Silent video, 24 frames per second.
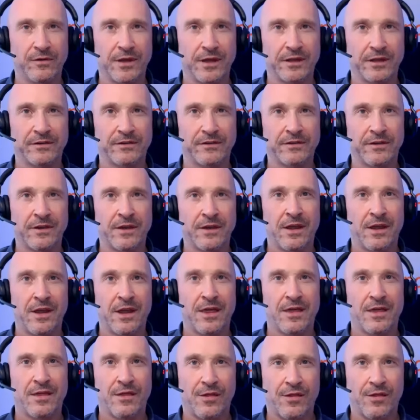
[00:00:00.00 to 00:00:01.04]
this,
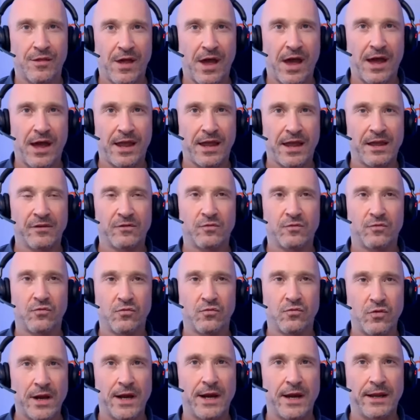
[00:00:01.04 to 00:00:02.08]
that is
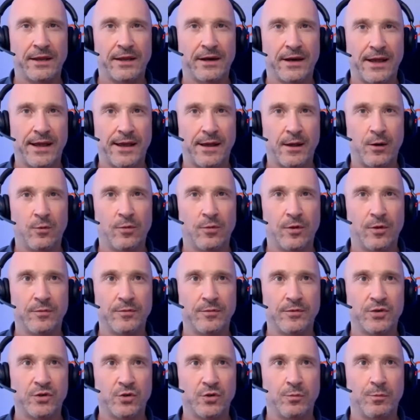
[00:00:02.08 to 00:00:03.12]
really going to help them
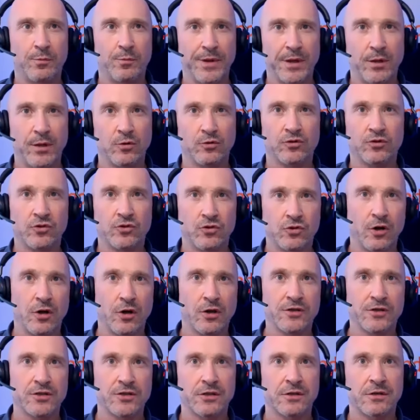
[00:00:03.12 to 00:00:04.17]
to build
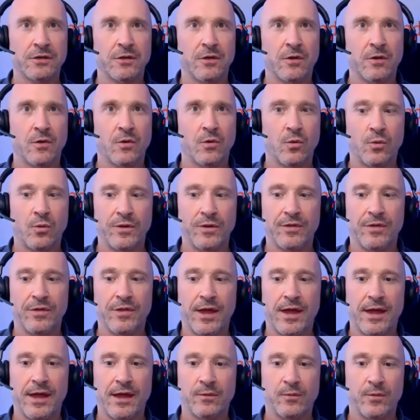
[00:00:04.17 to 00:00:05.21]
trust with
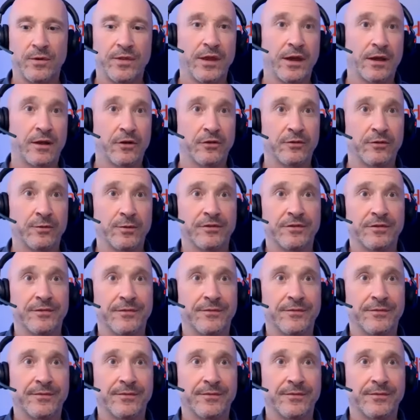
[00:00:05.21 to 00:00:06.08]
their customers.